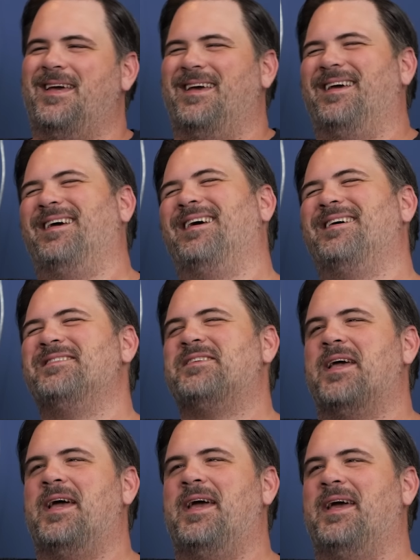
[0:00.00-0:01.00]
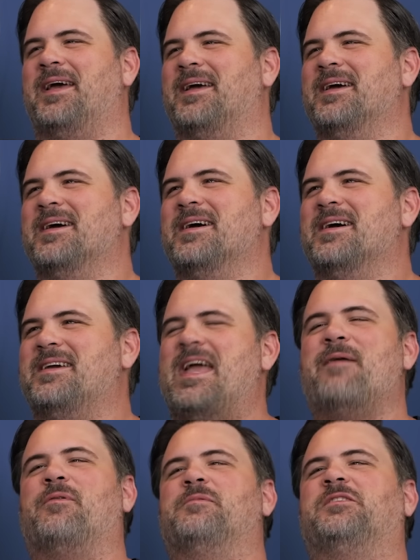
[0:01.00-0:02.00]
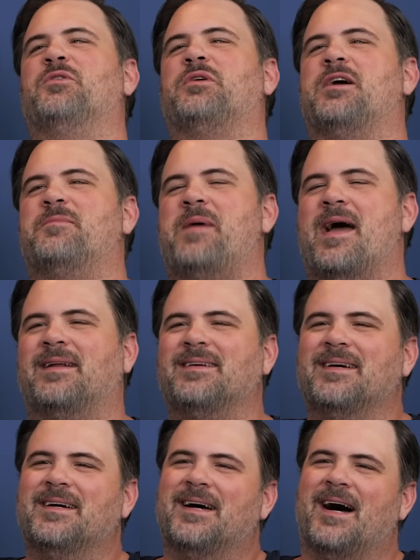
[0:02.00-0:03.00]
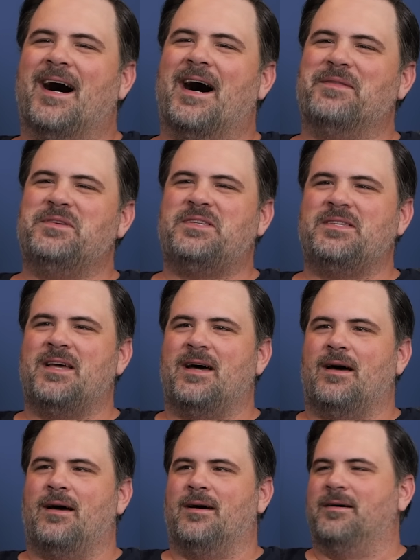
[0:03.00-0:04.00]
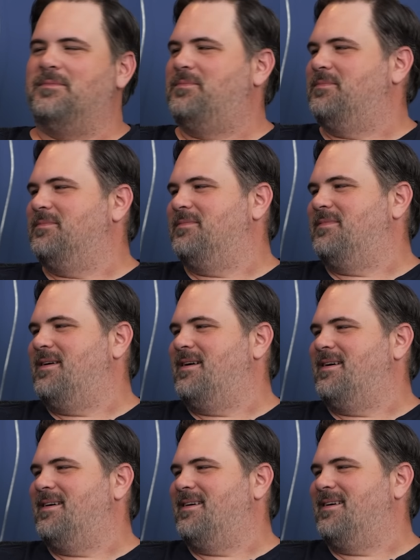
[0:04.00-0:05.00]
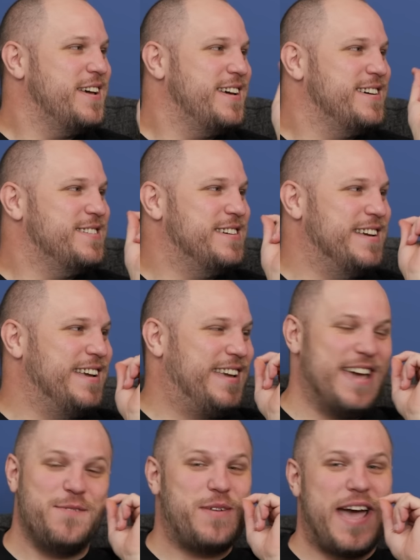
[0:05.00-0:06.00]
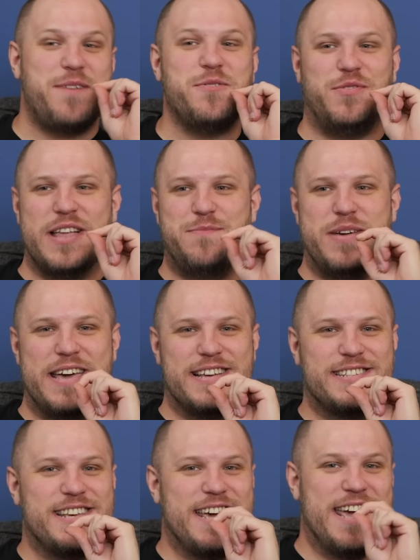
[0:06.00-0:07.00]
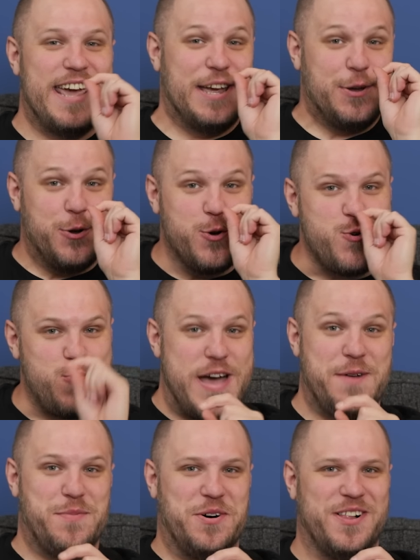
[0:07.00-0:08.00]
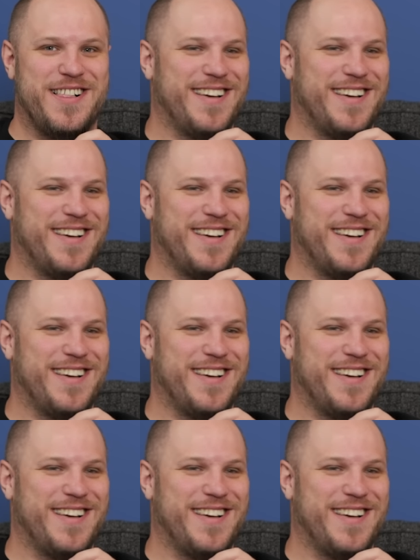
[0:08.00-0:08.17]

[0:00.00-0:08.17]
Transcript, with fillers: is God. A, Captain Flip's great. Captain Flip's so good, man. Uh, this is Captain a, Flip could have been number one. It's not. Uh, it could be. Captain Flip is incredible.